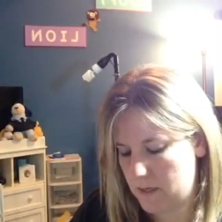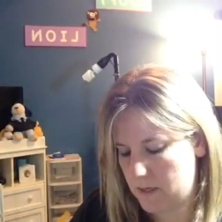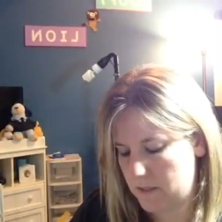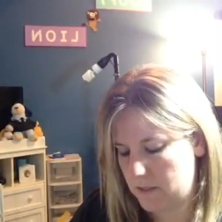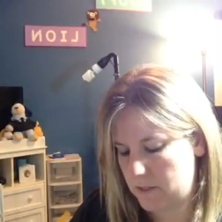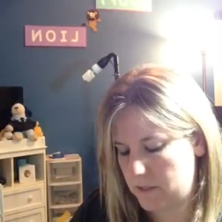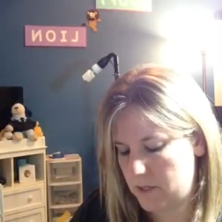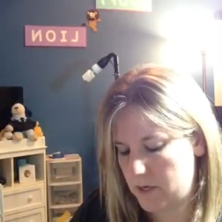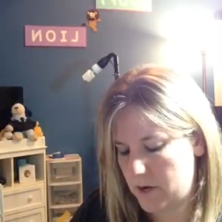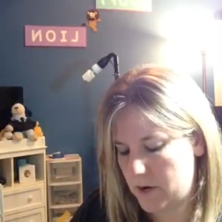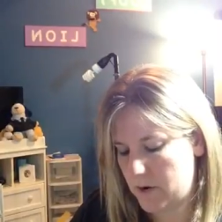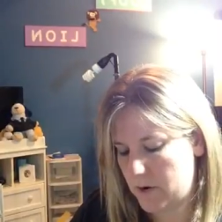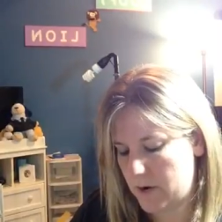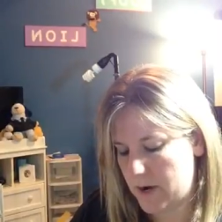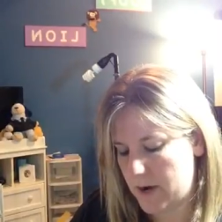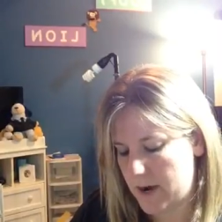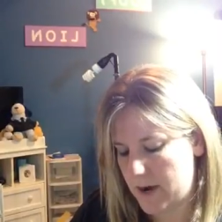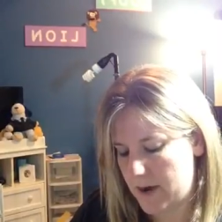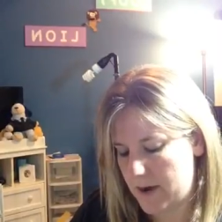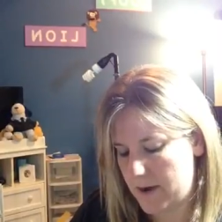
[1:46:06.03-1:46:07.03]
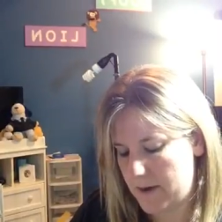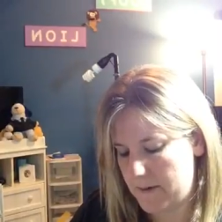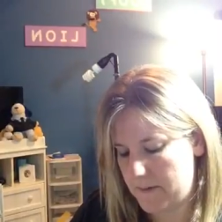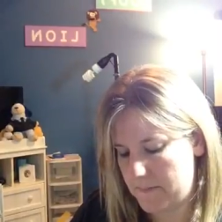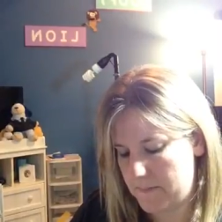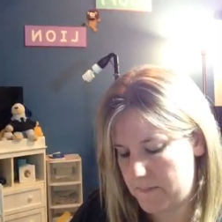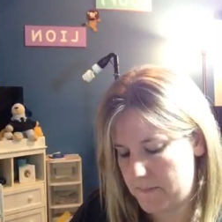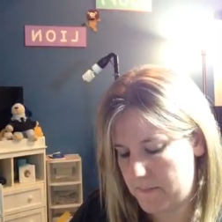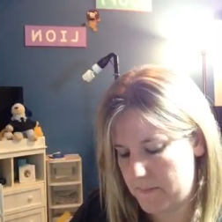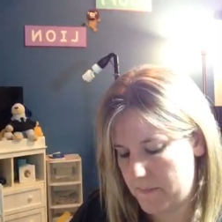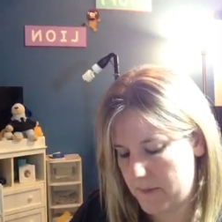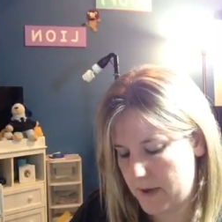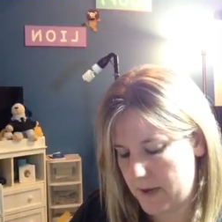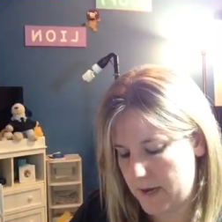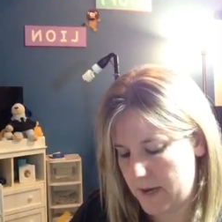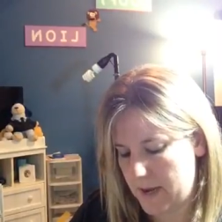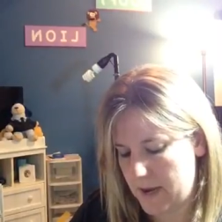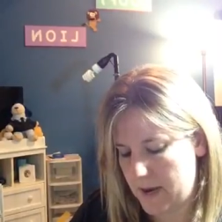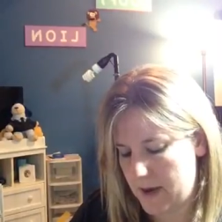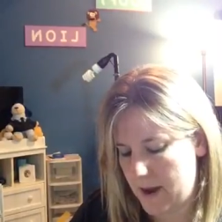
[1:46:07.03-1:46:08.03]
So,
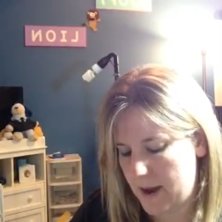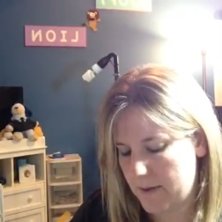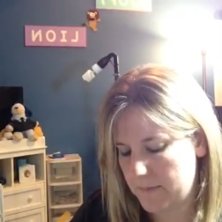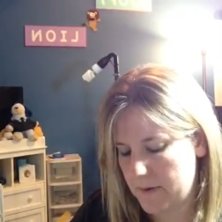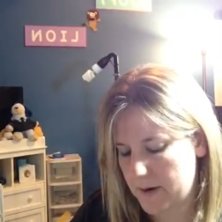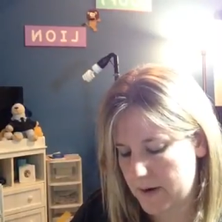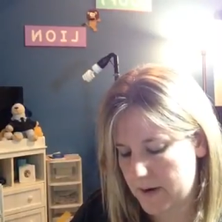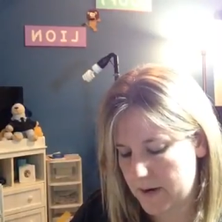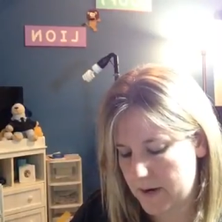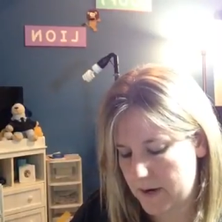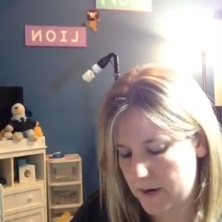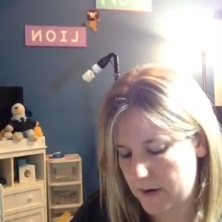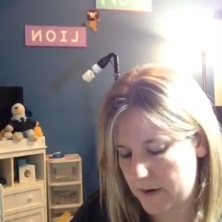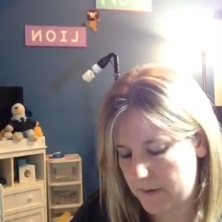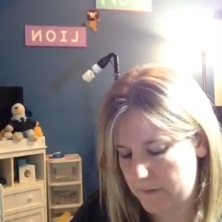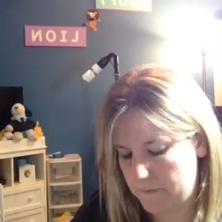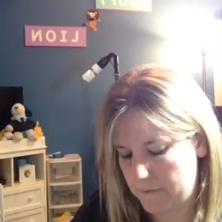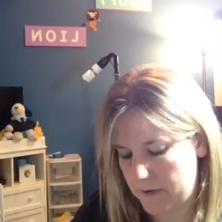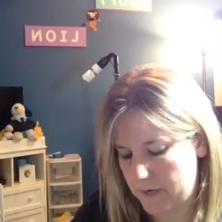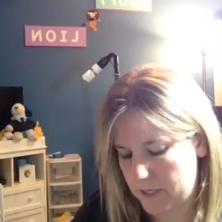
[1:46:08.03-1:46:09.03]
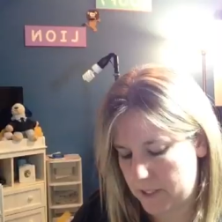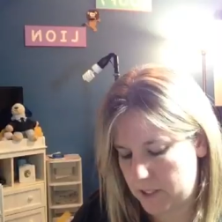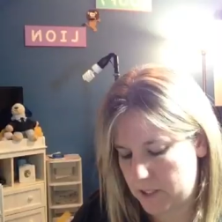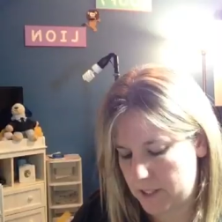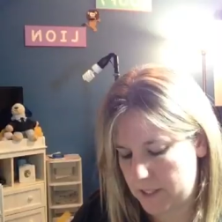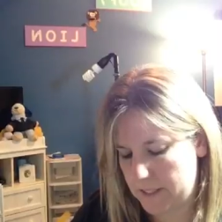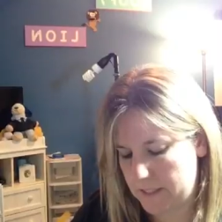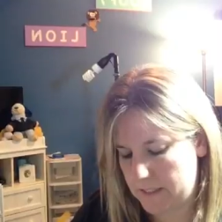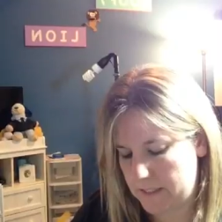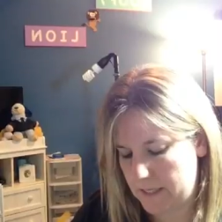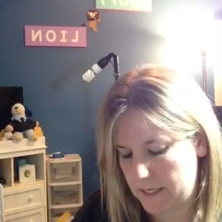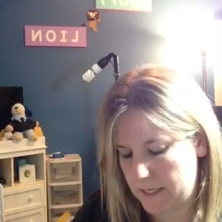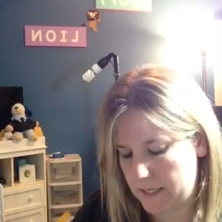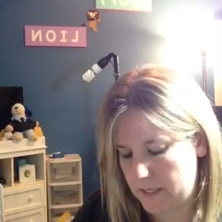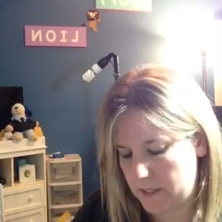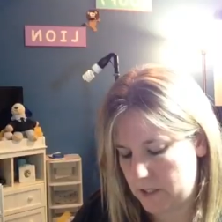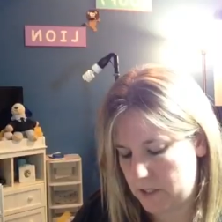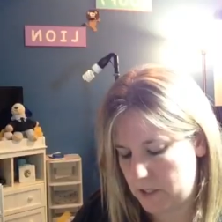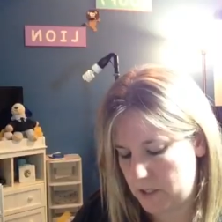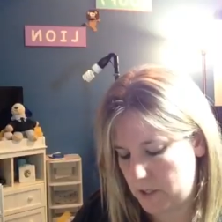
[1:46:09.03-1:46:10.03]
again, I'm not going to finish this
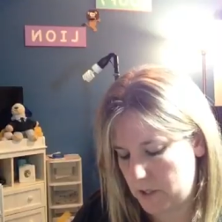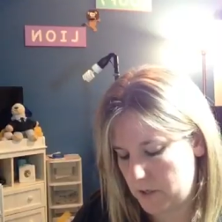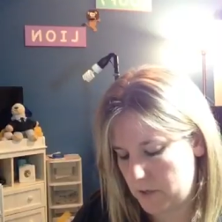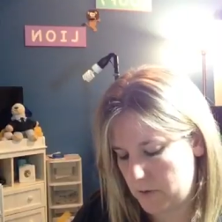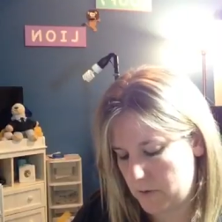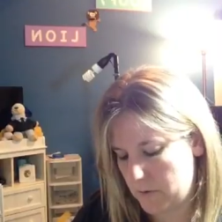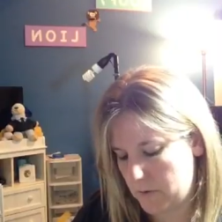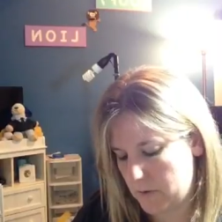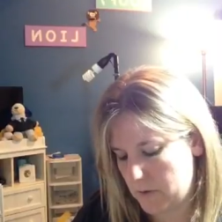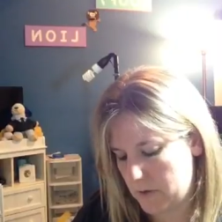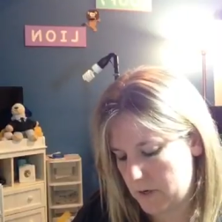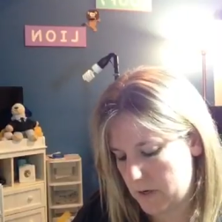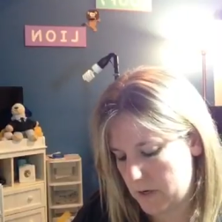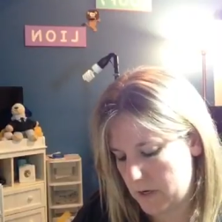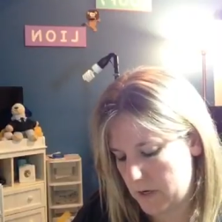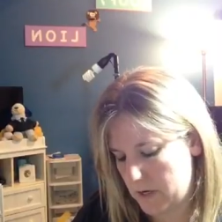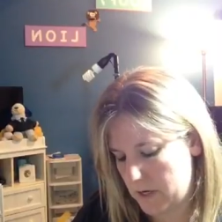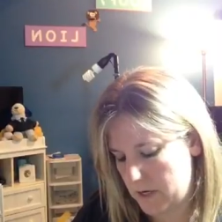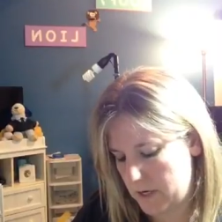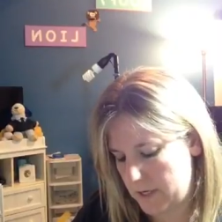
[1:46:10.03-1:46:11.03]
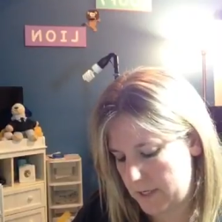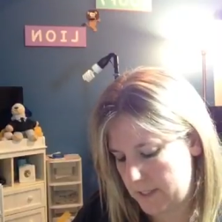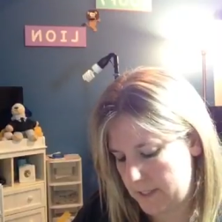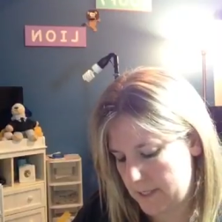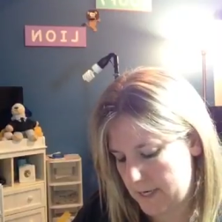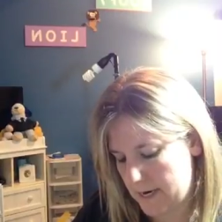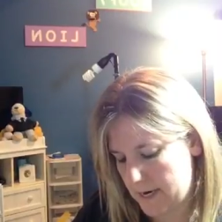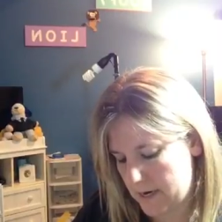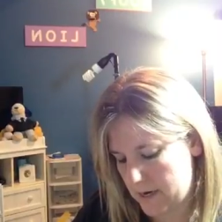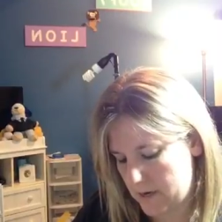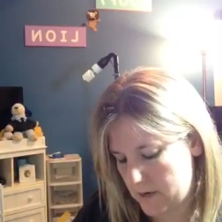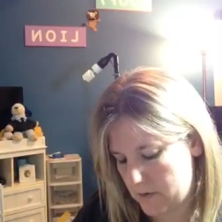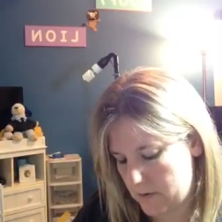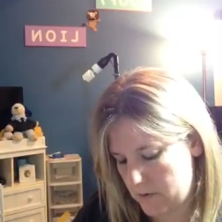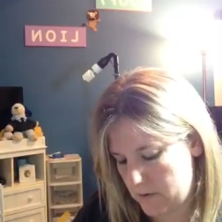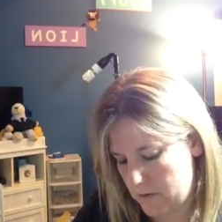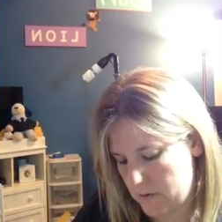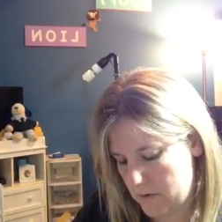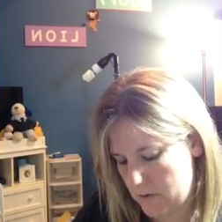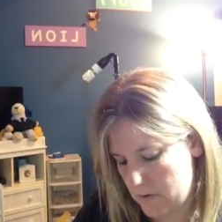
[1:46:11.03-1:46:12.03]
into a hooded
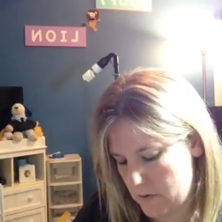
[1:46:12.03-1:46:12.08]
towel